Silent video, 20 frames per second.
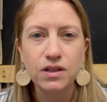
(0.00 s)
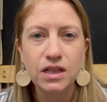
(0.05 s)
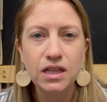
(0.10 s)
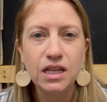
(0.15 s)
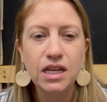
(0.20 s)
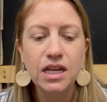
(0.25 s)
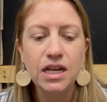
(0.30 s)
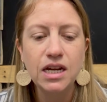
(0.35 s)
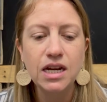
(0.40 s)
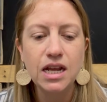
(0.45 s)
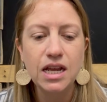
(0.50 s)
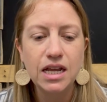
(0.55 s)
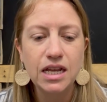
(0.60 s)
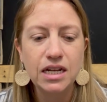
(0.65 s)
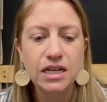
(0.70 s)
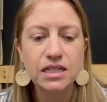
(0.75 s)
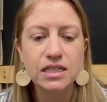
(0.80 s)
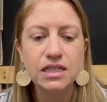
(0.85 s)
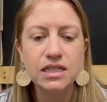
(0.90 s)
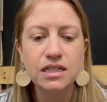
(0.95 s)
clean,
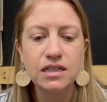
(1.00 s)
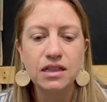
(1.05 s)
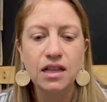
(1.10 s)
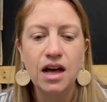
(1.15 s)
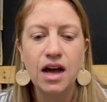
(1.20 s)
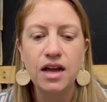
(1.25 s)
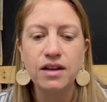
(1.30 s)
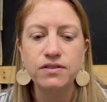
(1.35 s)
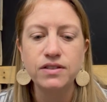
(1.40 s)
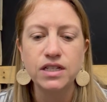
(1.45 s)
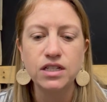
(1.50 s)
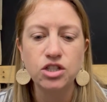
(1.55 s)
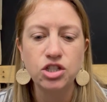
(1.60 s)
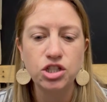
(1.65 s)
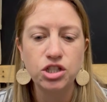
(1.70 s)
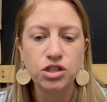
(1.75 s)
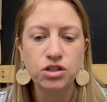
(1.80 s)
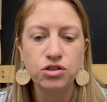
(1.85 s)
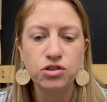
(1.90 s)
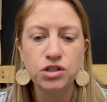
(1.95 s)
innocent lives as
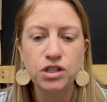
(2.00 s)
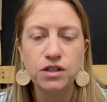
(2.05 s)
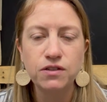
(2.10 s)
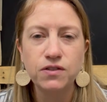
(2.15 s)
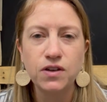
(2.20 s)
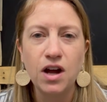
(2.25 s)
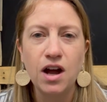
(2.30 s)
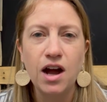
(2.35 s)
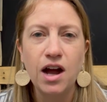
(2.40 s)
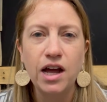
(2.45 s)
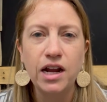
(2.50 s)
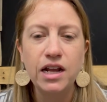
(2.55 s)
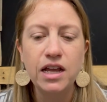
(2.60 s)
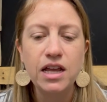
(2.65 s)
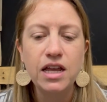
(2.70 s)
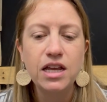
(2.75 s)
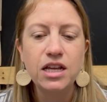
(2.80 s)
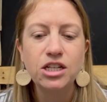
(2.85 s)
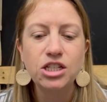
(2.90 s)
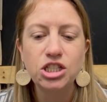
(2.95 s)
children of God,
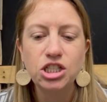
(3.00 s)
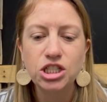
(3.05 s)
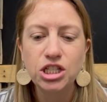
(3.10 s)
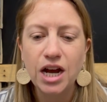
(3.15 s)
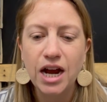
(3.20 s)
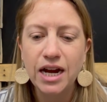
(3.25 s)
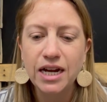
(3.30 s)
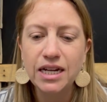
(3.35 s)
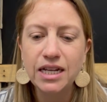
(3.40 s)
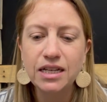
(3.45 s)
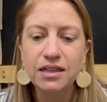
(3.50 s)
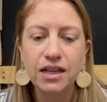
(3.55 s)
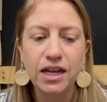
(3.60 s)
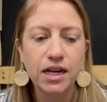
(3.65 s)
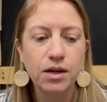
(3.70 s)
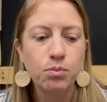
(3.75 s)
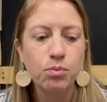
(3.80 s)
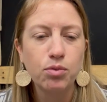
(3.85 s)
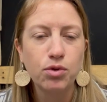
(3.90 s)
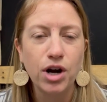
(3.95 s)
shining
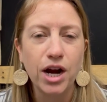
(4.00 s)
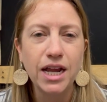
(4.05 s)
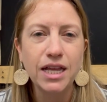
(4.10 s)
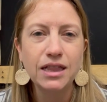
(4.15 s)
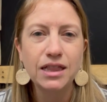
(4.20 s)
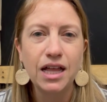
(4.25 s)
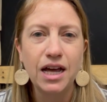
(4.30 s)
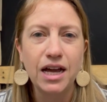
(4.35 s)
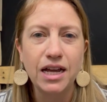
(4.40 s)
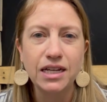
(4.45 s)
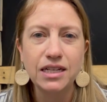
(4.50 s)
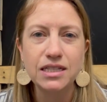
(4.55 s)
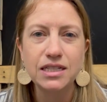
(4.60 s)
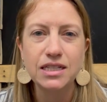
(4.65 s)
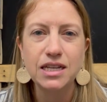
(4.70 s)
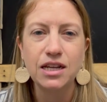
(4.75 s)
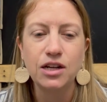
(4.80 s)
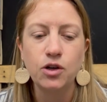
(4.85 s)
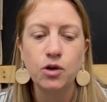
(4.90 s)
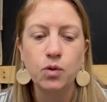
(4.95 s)
like bright lights
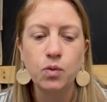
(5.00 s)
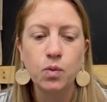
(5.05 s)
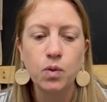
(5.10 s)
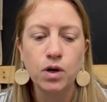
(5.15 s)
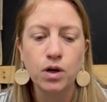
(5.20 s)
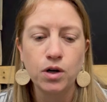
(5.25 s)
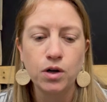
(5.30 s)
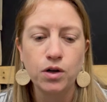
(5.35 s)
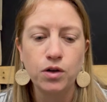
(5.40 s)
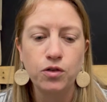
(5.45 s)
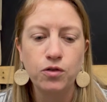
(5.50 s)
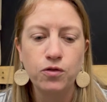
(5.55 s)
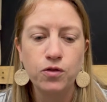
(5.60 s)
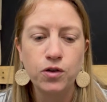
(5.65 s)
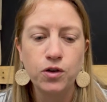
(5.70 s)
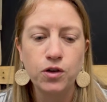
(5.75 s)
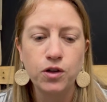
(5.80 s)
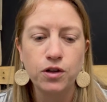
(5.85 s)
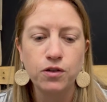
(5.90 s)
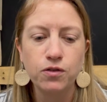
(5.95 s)
in a world
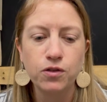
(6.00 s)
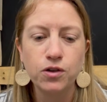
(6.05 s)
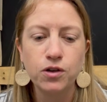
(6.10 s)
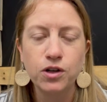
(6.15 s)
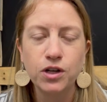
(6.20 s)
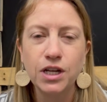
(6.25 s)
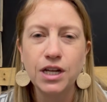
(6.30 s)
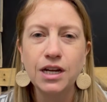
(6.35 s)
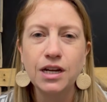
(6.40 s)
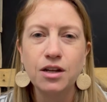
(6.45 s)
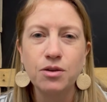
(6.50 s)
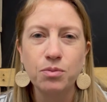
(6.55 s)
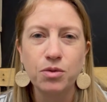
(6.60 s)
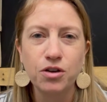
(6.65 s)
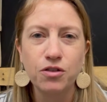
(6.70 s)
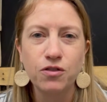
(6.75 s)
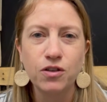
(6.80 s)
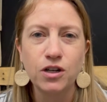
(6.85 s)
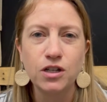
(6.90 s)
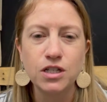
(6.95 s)
full of crooked and
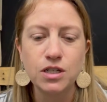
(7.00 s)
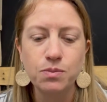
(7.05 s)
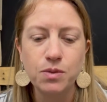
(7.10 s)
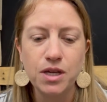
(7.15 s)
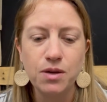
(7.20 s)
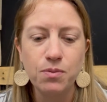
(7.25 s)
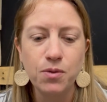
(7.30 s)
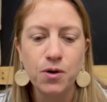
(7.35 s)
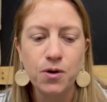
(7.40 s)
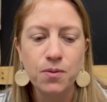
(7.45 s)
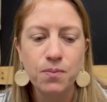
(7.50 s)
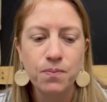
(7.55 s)
perverse people."